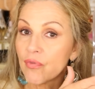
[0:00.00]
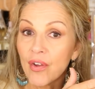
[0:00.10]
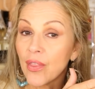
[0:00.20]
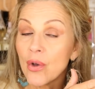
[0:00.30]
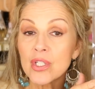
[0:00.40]

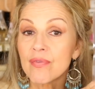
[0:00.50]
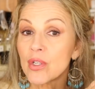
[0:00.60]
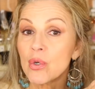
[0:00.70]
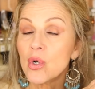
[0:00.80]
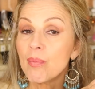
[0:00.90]
for those of
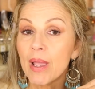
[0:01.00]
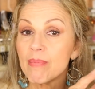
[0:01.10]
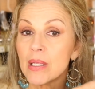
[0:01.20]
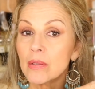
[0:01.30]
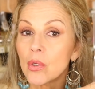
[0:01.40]
you who may
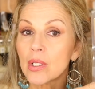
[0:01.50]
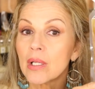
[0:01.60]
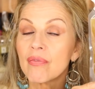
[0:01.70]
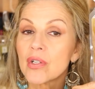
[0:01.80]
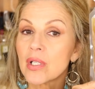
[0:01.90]
be
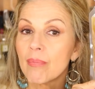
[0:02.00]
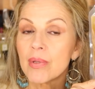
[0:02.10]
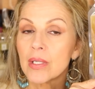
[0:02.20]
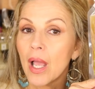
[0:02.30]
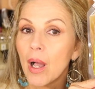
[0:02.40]
looking for
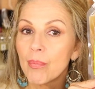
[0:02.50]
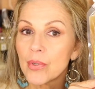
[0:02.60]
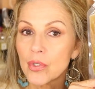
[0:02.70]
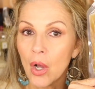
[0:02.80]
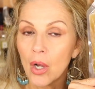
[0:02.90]
something to
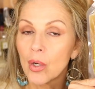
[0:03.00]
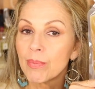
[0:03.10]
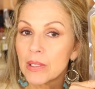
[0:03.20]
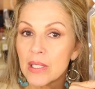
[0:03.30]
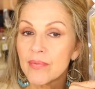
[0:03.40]
help your dog or
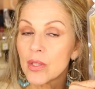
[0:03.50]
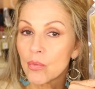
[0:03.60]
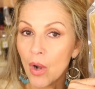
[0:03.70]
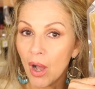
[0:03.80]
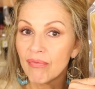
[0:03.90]
believe in
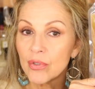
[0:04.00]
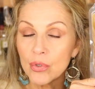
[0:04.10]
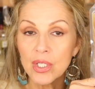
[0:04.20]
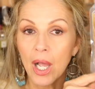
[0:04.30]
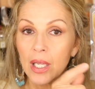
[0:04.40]
the raw
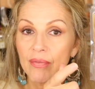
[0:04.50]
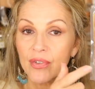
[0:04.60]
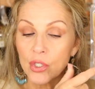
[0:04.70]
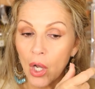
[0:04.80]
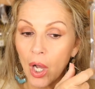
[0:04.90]
food
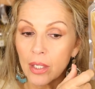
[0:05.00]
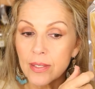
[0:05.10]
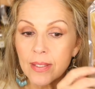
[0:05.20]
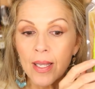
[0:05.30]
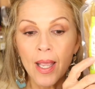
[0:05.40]
diet for
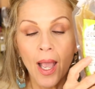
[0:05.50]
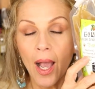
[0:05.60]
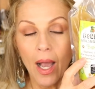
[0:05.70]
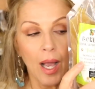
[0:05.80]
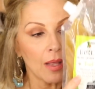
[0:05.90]
dogs,
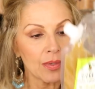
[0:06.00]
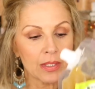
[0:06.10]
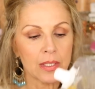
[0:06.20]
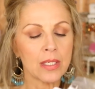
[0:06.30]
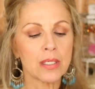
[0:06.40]

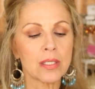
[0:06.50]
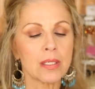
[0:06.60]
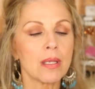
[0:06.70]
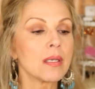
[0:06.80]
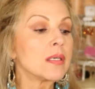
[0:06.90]
this
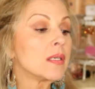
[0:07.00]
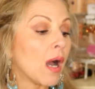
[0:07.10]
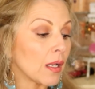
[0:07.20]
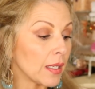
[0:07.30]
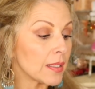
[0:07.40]
is
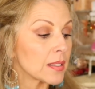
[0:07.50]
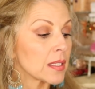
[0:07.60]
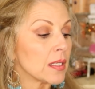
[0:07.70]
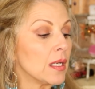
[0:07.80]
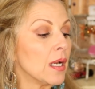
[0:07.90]

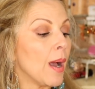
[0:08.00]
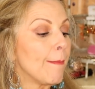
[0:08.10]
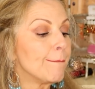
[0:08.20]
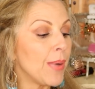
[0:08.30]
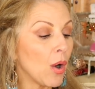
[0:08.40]
Nugget's
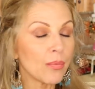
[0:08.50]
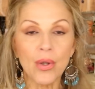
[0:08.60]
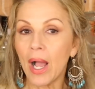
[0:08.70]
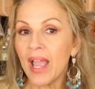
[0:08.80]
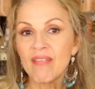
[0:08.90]
Bone
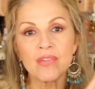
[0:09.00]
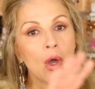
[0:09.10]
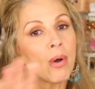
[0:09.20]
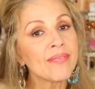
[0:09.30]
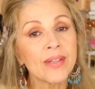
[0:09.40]
Brew. I have
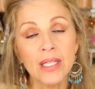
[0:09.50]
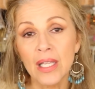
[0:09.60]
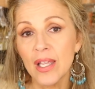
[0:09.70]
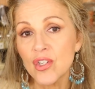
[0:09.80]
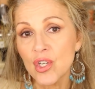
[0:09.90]
no
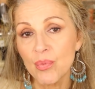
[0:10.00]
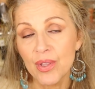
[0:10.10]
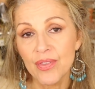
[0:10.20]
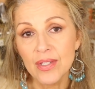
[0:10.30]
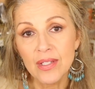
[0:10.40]
affiliation
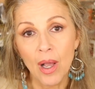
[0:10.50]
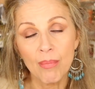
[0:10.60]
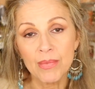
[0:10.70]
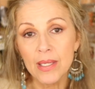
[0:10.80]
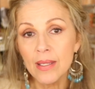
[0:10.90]
with this
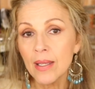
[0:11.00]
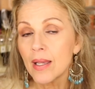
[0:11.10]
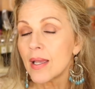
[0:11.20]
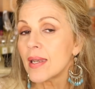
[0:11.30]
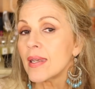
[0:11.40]
company.
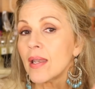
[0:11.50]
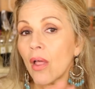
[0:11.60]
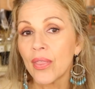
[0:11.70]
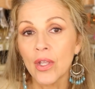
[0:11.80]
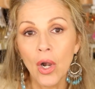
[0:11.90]

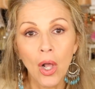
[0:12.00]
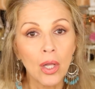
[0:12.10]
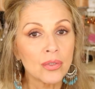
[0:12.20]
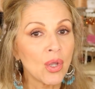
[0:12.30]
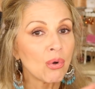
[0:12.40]
Nothing at
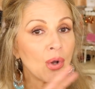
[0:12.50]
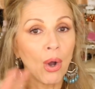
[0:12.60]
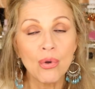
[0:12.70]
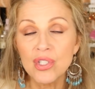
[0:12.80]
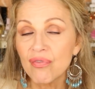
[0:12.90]
all, no
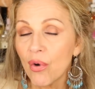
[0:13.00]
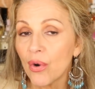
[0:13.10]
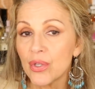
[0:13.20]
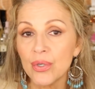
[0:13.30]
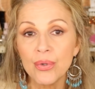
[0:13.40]
codes
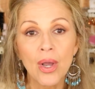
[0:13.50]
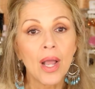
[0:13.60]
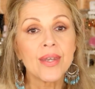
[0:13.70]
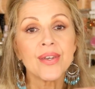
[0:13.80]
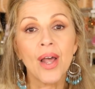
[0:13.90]
for you,
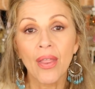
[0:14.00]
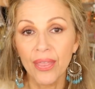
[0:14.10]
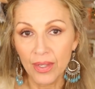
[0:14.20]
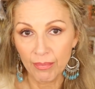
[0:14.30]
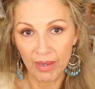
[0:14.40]

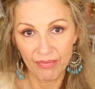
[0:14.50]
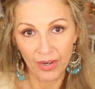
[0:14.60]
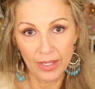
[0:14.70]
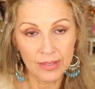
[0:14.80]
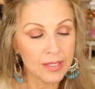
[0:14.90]
nothing, my
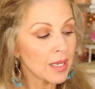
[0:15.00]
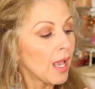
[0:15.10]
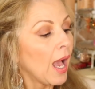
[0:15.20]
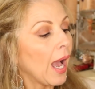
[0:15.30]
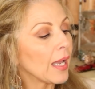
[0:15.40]
friends.
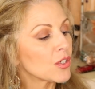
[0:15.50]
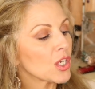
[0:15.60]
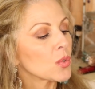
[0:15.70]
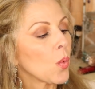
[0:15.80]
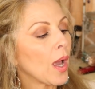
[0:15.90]
I
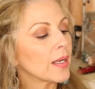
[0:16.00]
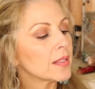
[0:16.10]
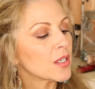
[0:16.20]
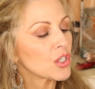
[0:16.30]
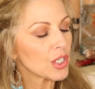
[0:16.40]
just
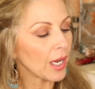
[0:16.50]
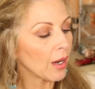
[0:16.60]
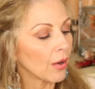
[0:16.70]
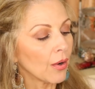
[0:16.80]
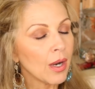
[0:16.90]
wanted to
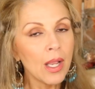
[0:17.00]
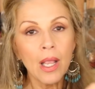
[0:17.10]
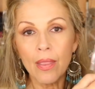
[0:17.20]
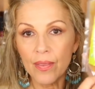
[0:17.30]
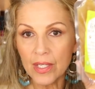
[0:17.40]
share
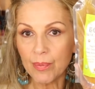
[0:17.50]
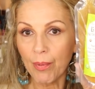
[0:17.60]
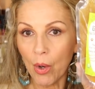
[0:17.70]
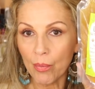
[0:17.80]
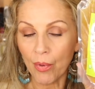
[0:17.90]
this
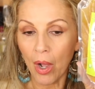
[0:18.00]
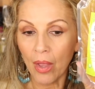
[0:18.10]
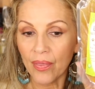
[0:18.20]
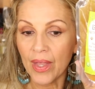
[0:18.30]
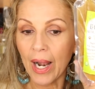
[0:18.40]
bone
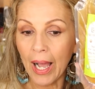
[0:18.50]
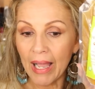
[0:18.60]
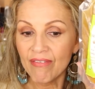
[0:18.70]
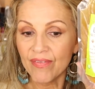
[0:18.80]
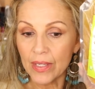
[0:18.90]
broth that
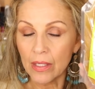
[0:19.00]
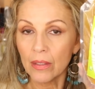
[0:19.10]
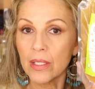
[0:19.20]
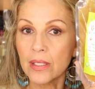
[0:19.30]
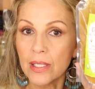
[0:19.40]
I
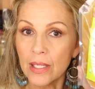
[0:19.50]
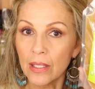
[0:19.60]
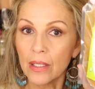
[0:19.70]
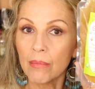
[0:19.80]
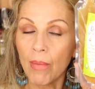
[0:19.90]
feel is
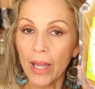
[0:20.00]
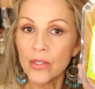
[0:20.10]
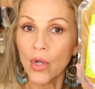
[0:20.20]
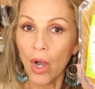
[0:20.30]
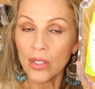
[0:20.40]
healing my
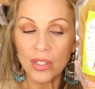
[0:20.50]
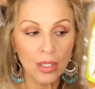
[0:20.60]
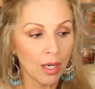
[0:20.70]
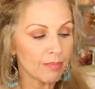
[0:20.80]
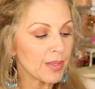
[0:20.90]
dog's
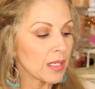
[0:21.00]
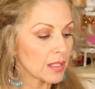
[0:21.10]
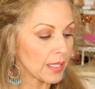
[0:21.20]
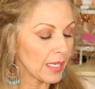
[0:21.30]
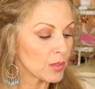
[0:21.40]
gut,
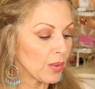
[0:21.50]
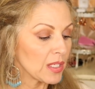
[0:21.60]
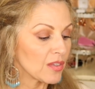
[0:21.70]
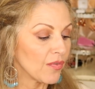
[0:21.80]
because that's what it's